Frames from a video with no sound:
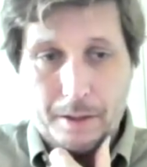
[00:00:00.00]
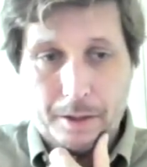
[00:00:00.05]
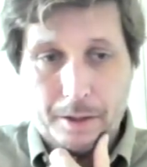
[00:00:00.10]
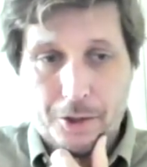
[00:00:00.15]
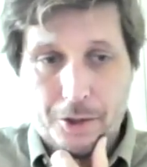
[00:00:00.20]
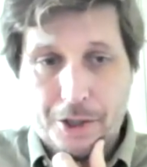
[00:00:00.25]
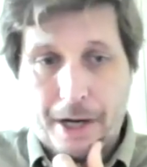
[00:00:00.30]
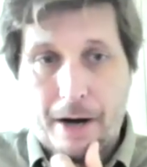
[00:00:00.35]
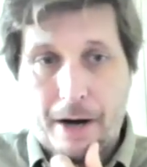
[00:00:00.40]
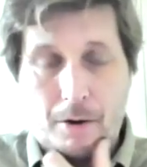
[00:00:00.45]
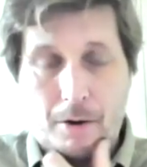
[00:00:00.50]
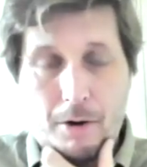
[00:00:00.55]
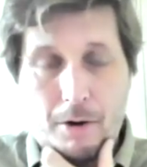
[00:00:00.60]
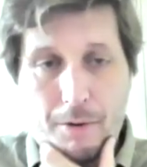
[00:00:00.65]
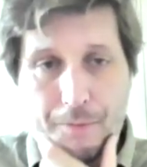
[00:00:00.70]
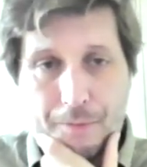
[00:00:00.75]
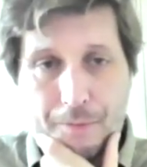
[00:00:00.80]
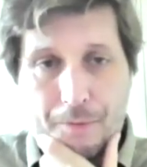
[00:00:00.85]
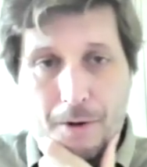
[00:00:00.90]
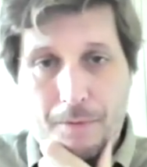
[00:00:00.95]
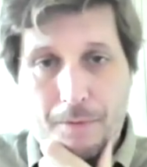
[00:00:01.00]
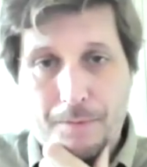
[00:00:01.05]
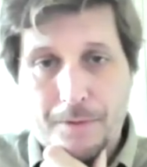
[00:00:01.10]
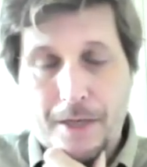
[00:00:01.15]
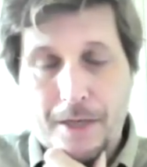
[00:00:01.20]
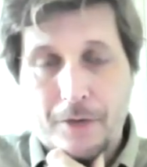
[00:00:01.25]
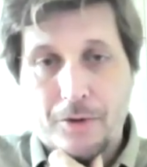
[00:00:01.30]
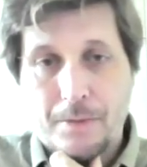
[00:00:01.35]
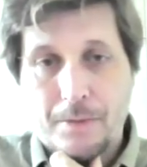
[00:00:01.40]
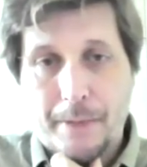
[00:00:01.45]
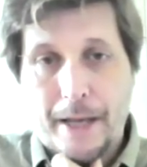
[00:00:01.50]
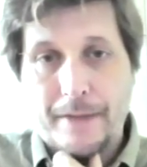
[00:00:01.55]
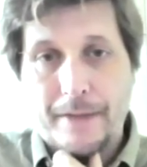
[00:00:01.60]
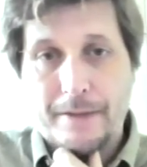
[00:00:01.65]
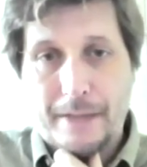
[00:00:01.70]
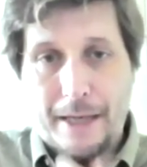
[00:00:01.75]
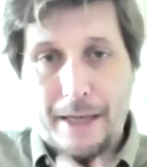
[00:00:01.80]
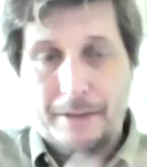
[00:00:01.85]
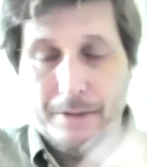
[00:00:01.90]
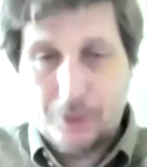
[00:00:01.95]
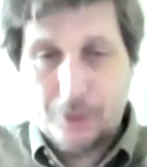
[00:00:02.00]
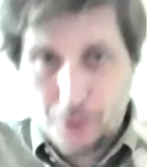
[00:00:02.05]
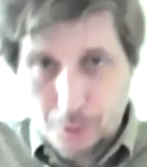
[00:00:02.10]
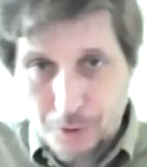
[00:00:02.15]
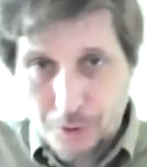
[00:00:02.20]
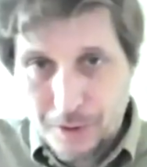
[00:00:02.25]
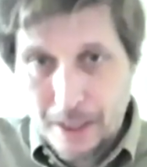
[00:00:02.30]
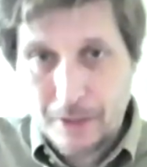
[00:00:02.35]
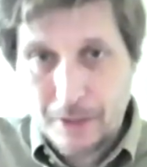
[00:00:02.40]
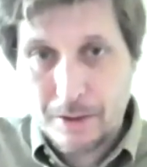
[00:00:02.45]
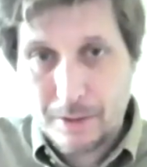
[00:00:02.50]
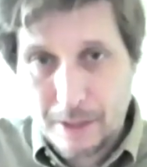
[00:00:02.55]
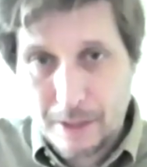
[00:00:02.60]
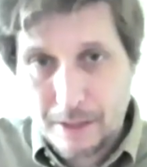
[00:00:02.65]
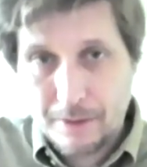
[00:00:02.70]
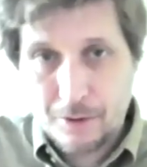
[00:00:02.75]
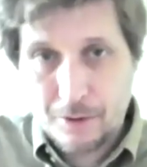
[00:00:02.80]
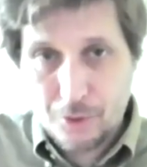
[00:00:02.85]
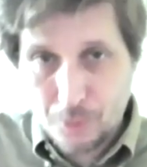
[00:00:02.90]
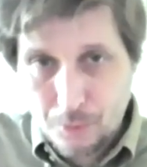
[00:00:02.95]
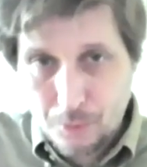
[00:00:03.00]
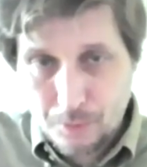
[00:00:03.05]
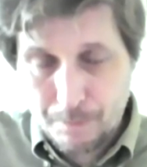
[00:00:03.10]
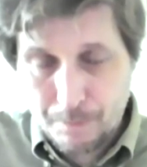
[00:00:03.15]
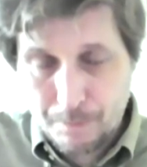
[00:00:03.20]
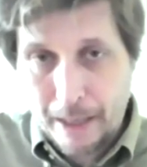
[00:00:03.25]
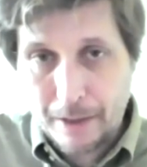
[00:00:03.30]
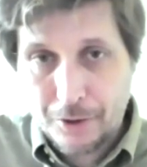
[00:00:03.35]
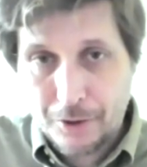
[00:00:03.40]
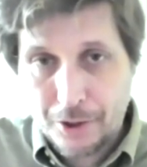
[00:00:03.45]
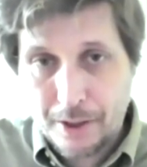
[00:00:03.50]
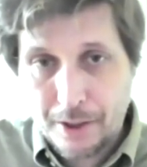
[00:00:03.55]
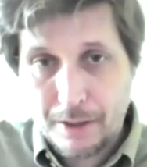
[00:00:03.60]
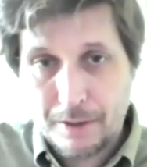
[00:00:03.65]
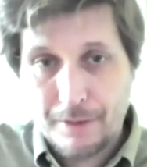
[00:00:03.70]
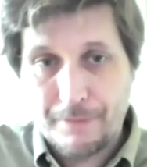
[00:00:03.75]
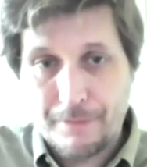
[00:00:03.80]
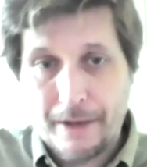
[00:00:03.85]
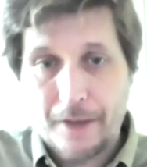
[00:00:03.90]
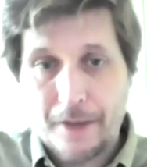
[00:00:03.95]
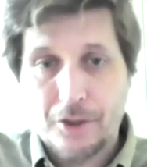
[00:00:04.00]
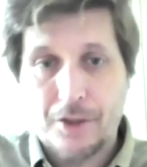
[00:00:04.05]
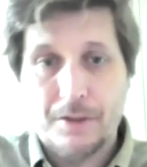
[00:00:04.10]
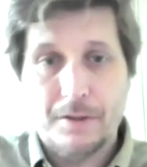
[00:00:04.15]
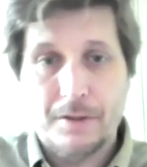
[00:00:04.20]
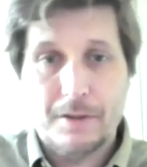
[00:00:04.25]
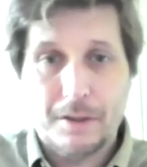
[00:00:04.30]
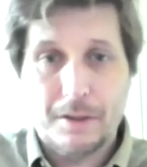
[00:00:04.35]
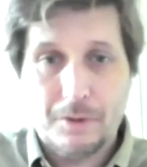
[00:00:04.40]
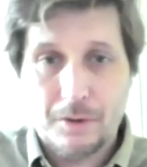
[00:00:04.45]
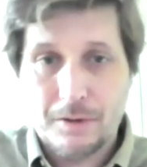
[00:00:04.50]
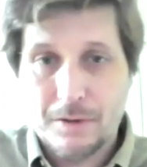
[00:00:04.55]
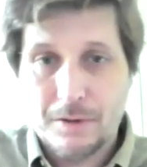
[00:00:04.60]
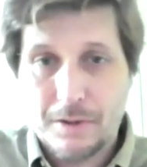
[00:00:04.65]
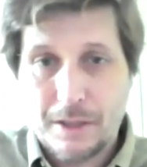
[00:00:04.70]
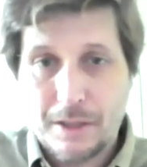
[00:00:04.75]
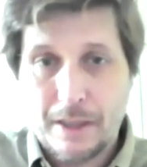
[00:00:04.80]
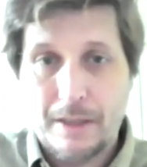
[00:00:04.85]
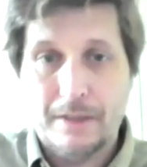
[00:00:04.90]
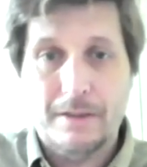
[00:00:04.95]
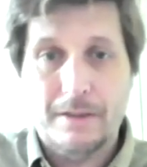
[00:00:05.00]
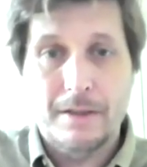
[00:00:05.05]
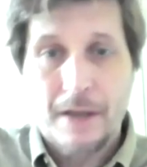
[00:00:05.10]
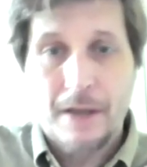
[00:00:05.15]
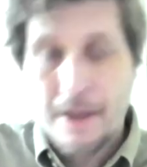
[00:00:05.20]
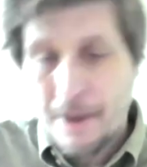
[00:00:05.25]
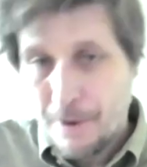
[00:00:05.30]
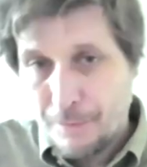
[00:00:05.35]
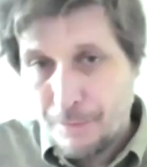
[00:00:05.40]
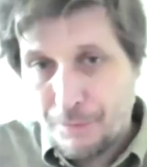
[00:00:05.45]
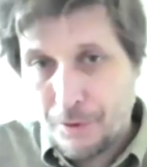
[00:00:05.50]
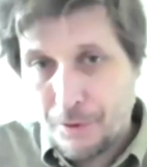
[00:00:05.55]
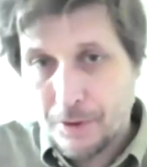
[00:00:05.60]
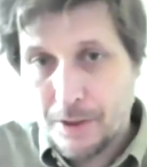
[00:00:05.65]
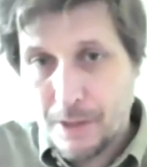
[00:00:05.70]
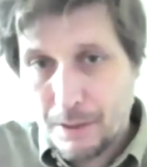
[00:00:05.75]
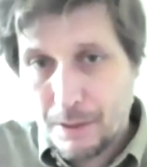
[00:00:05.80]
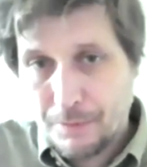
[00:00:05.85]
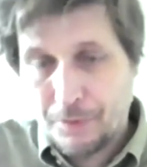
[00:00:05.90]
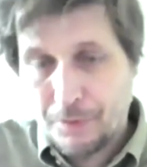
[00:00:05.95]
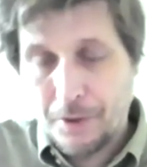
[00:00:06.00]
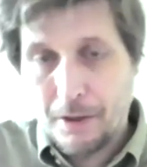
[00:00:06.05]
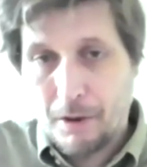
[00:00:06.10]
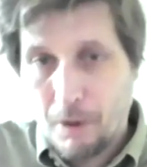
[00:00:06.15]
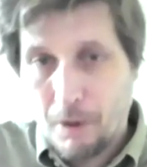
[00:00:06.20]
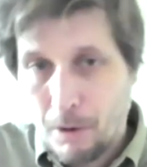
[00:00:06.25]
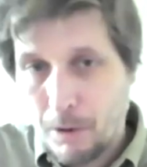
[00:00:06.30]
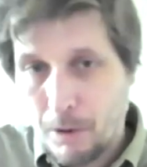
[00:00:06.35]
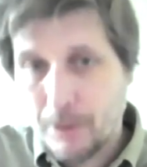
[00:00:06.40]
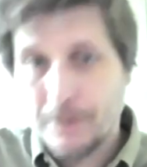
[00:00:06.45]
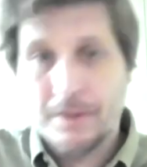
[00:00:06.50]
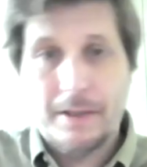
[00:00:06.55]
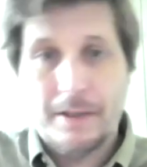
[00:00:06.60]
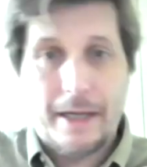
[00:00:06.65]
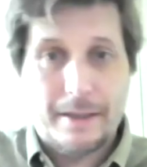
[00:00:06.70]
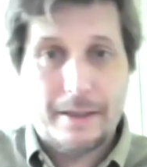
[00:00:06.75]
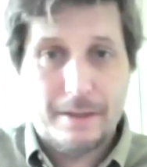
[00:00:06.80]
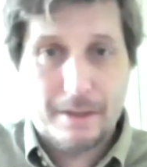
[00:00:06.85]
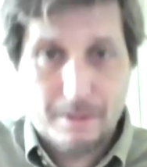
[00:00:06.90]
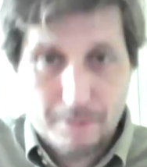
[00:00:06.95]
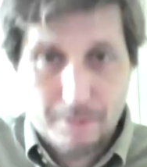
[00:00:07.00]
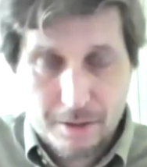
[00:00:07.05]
share of central banks that do balance sheet interventions, and you can see that's for the hawks, that's